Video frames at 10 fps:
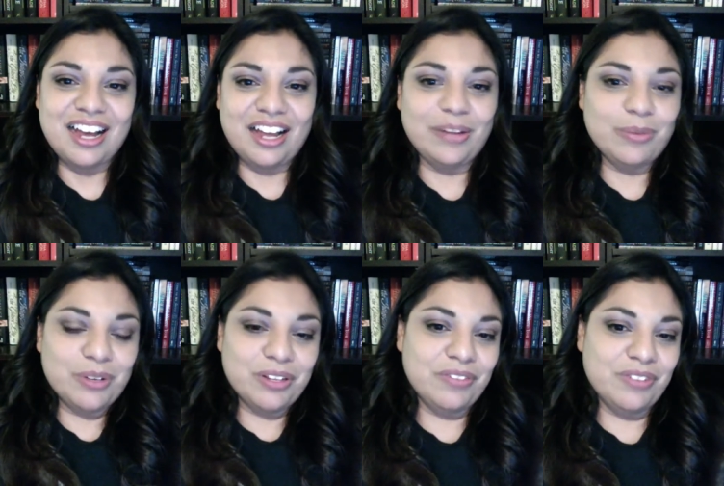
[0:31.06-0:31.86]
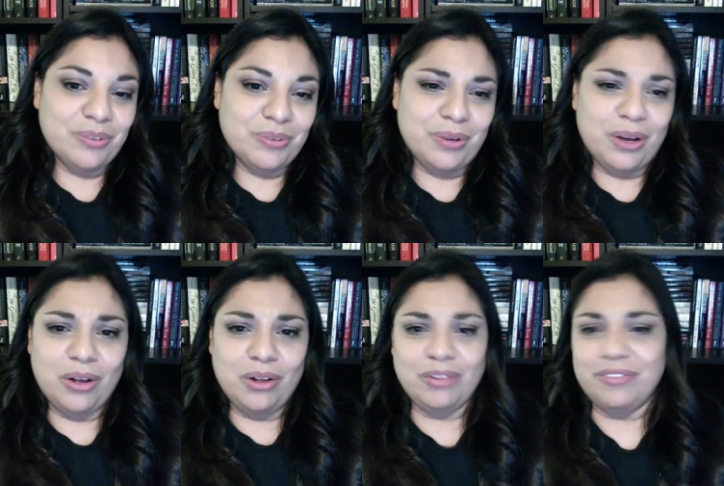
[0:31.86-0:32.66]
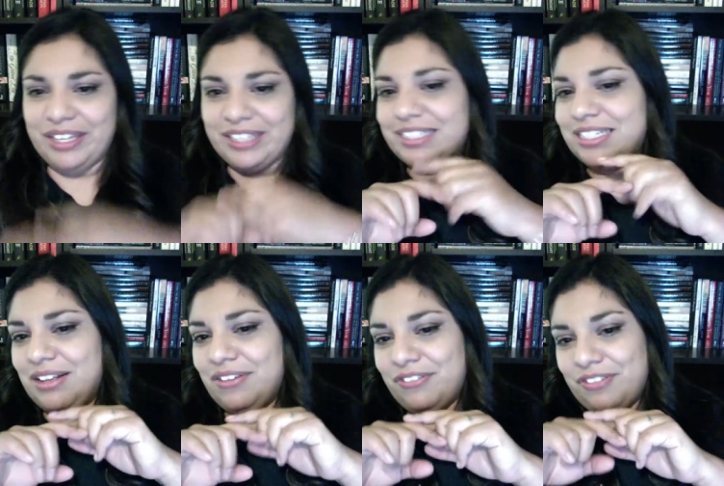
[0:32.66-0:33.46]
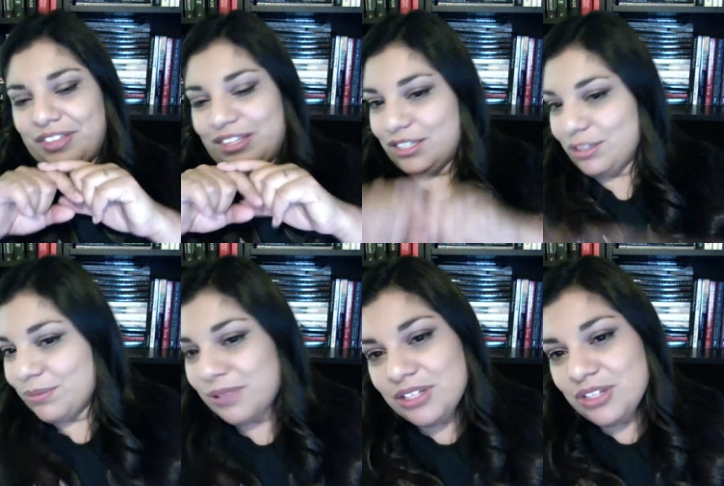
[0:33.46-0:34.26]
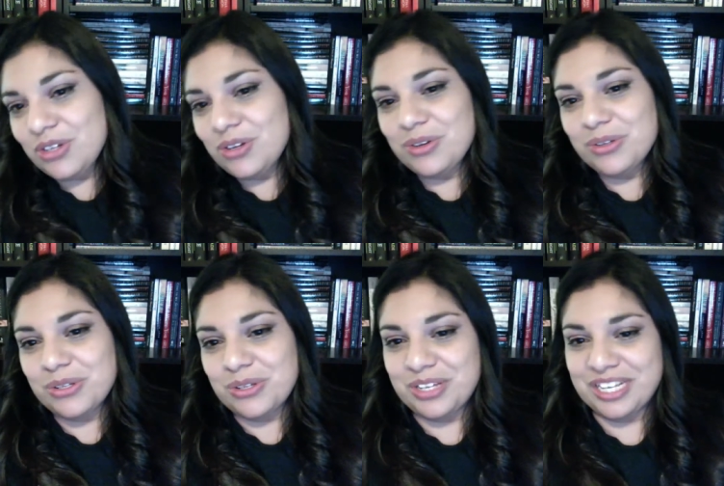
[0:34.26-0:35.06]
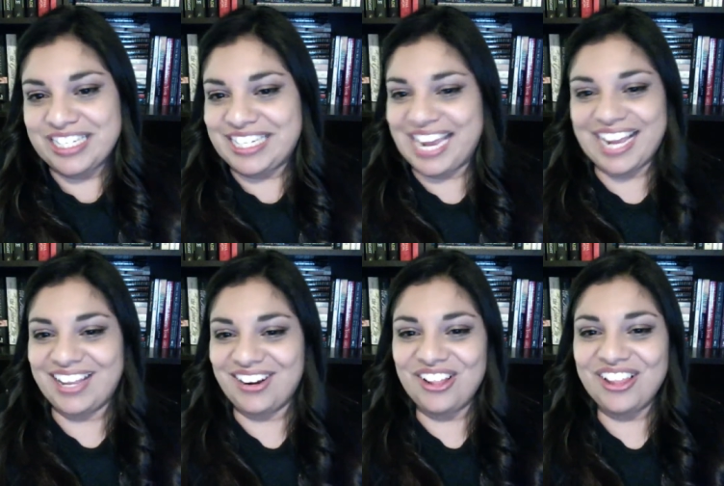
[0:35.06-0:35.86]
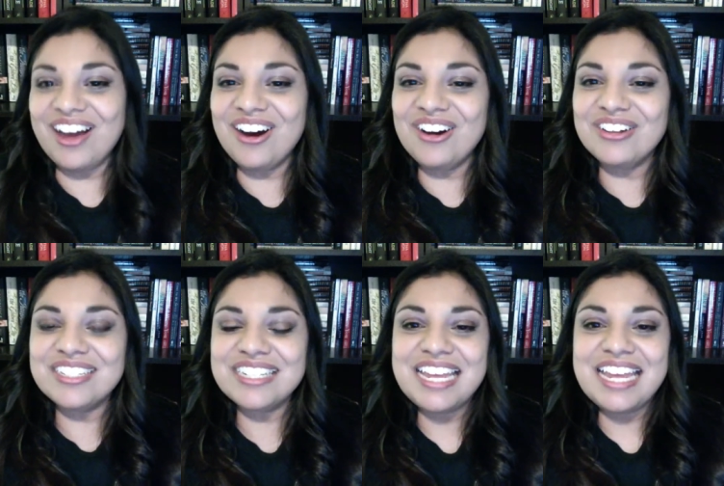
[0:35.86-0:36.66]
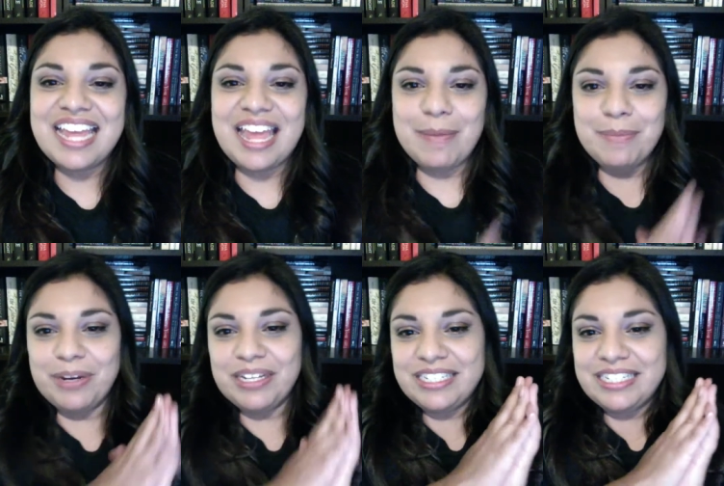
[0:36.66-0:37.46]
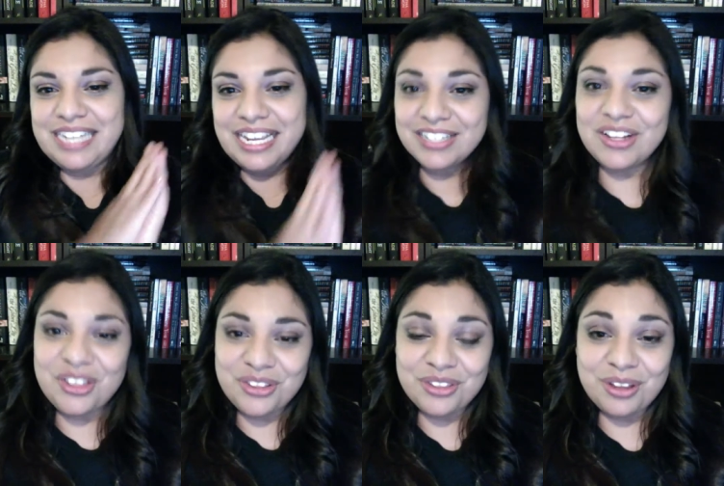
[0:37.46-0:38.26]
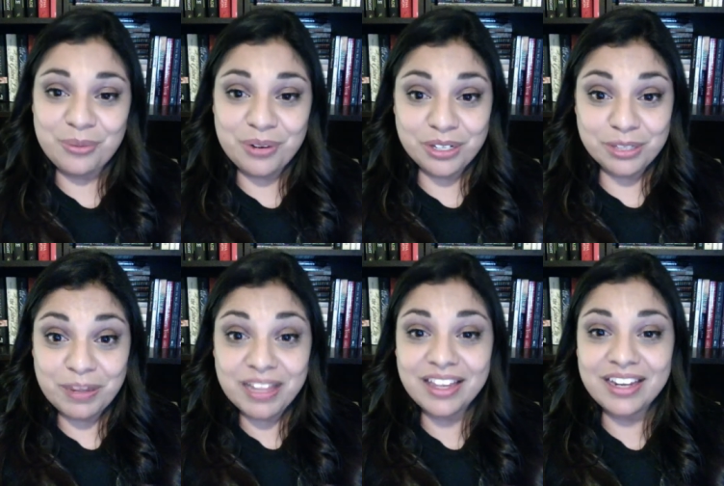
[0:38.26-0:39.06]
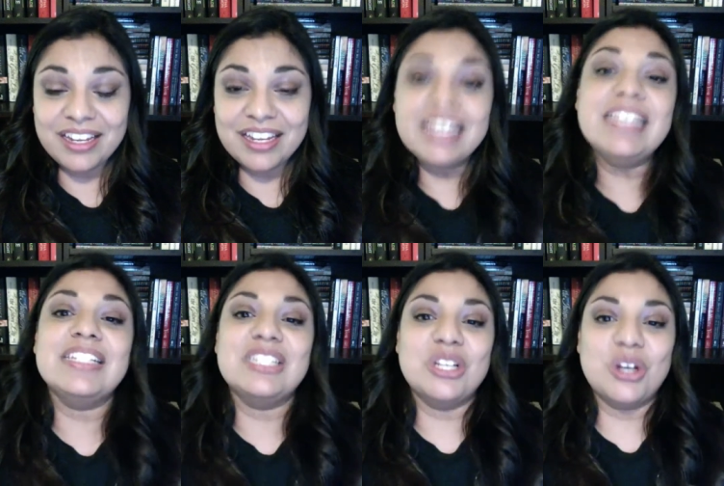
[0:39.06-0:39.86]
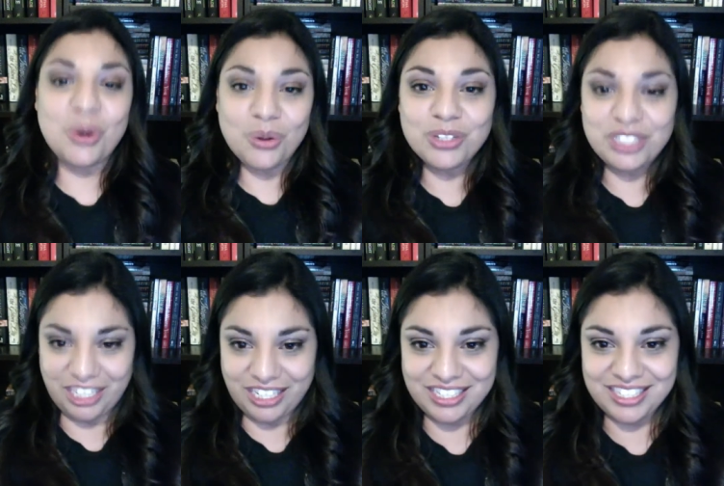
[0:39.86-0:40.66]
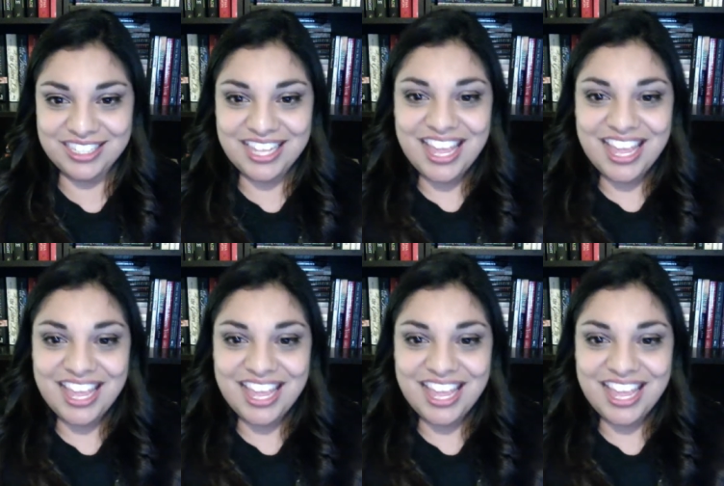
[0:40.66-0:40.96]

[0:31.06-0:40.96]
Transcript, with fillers: I will give you all of that stuff in the dibbly-doo so you can check it all out. But today's author that we are spotlighting is Nichole Chase.